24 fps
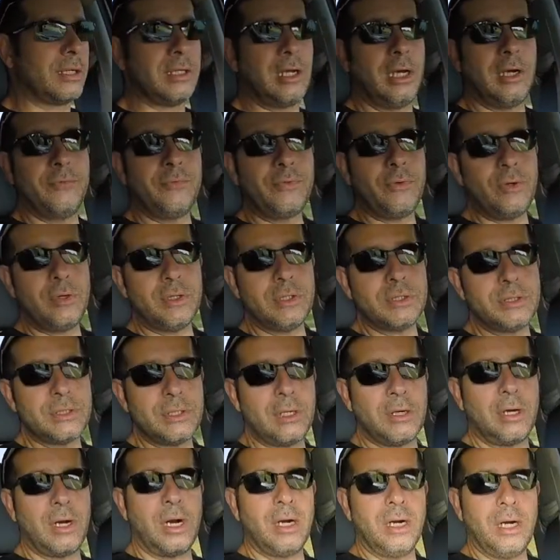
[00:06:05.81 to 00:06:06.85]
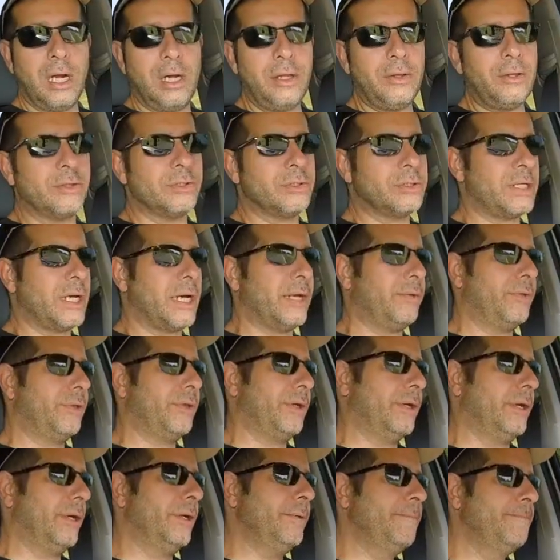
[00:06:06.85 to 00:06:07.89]
Now, of course, there are others out
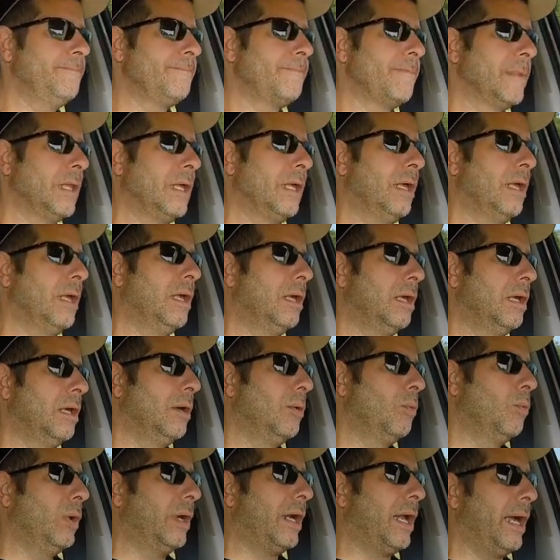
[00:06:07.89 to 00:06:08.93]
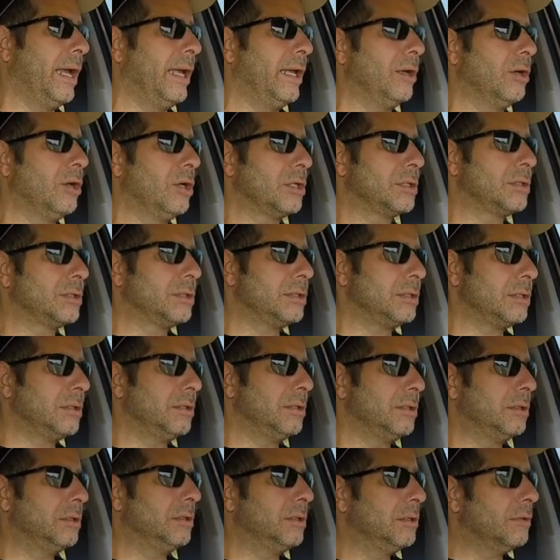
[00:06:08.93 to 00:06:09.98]
there. When I had looked
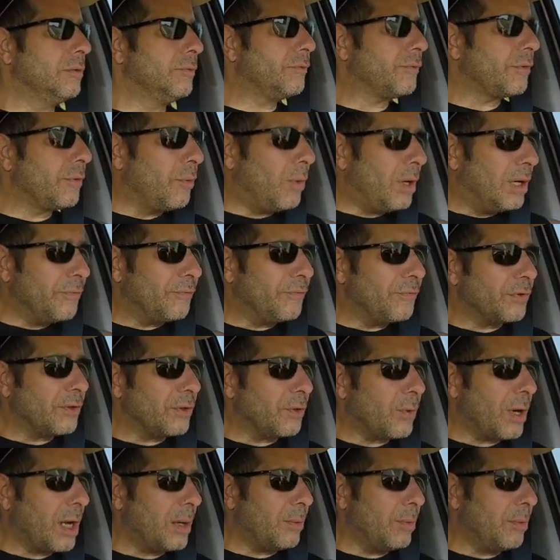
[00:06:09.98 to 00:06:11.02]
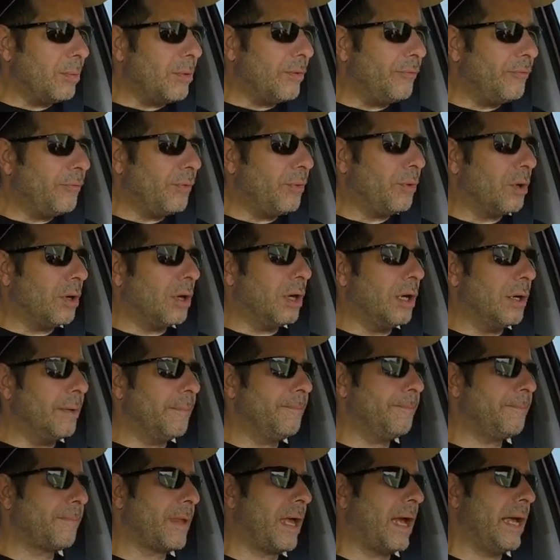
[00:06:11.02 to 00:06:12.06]
for one for the Rebel before,
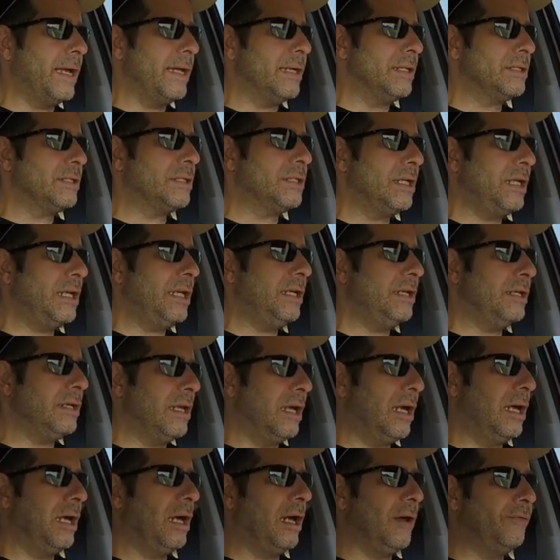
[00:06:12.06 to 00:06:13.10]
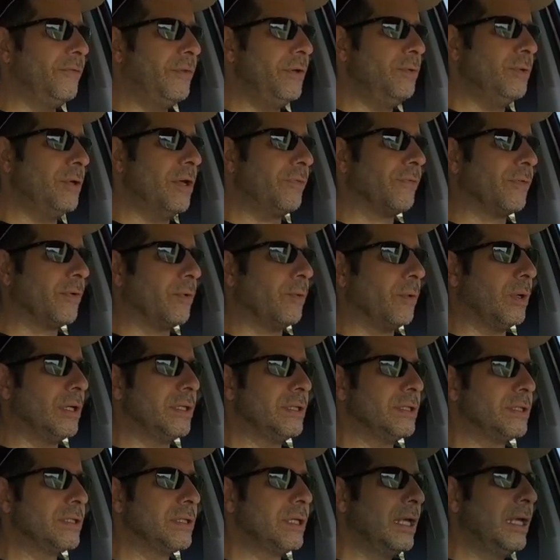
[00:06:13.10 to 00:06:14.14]
I had seen uh, a few different
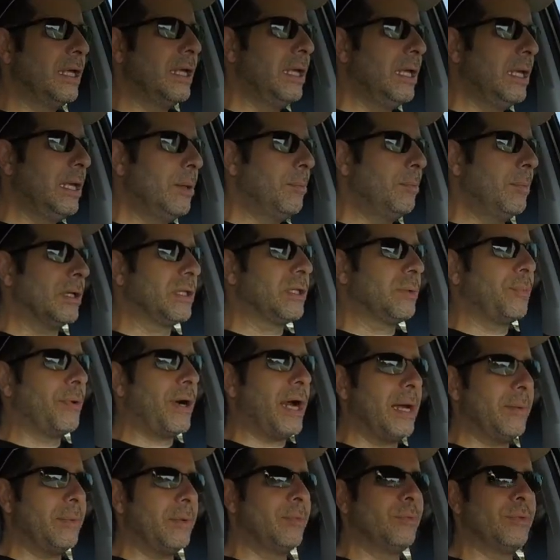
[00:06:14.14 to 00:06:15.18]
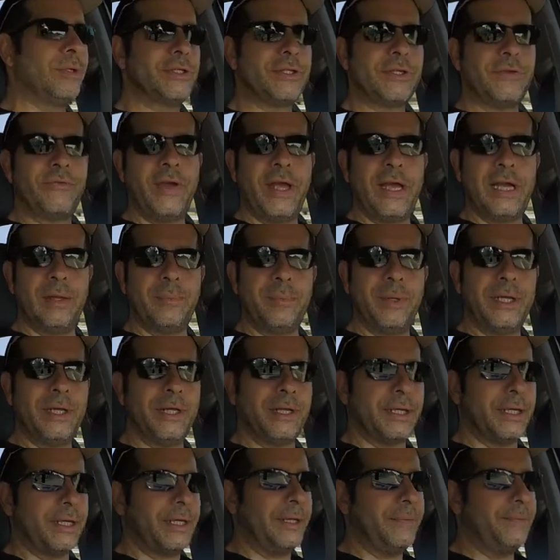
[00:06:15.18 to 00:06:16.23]
ones, but the problem was
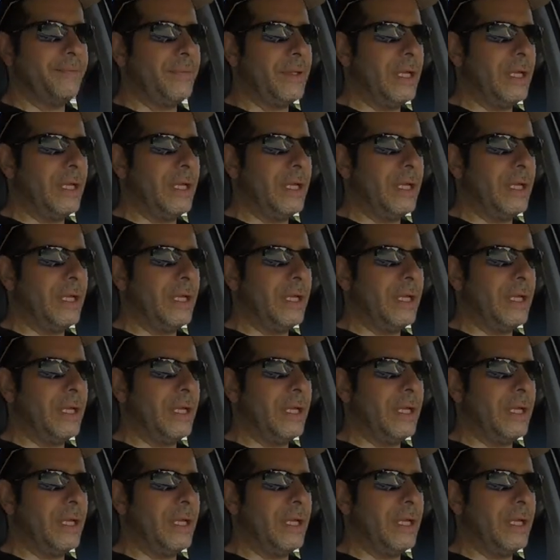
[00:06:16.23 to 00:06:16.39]
availability.